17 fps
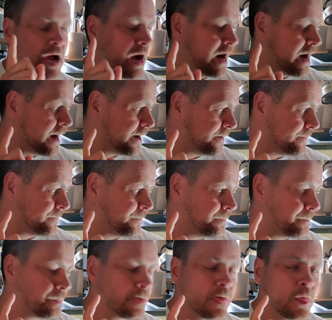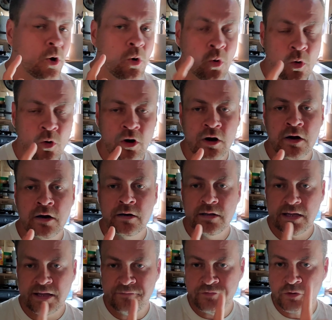Um, or
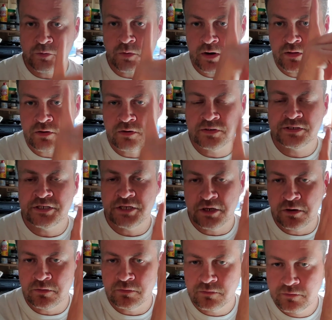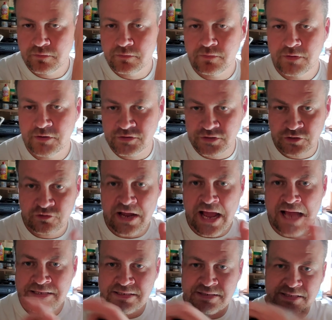if you're one of those, you know, there's the
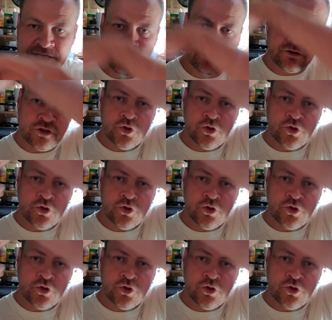grasses here.